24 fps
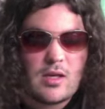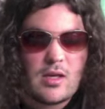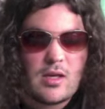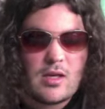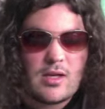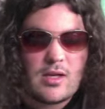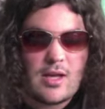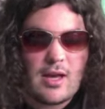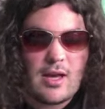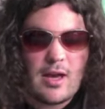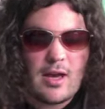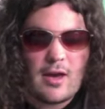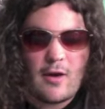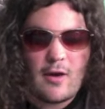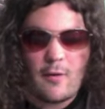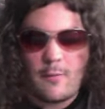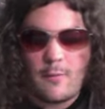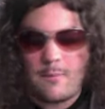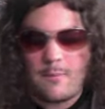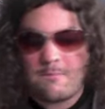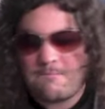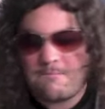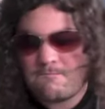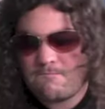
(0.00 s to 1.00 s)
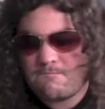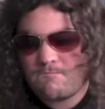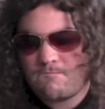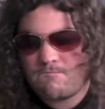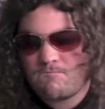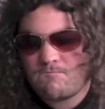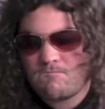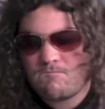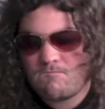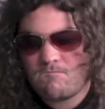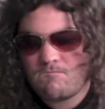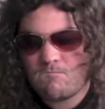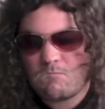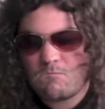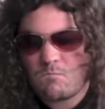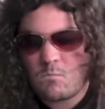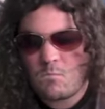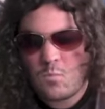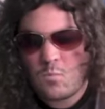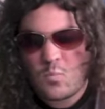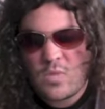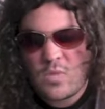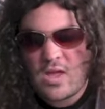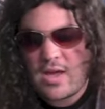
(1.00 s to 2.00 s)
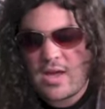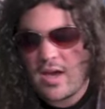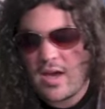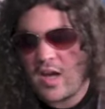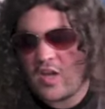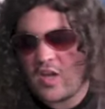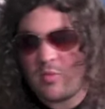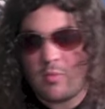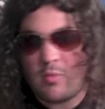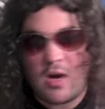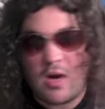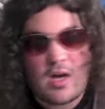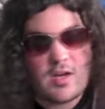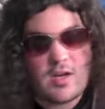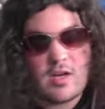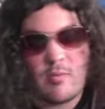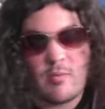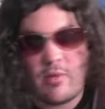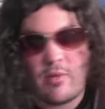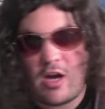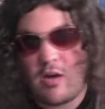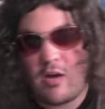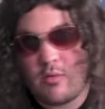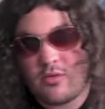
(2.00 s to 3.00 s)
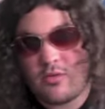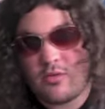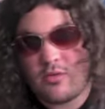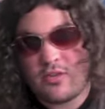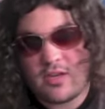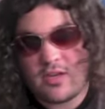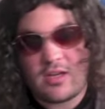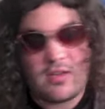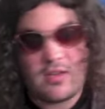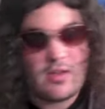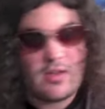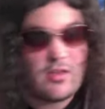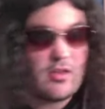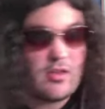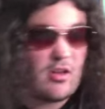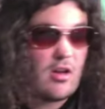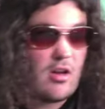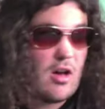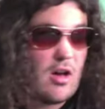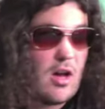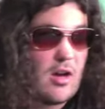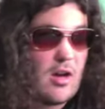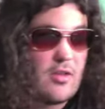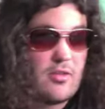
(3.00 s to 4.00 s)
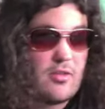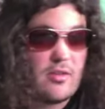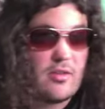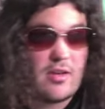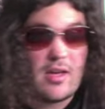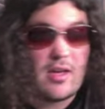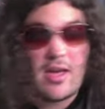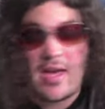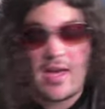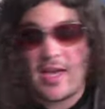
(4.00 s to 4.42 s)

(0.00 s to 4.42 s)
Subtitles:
Now, but I will say this all honestly.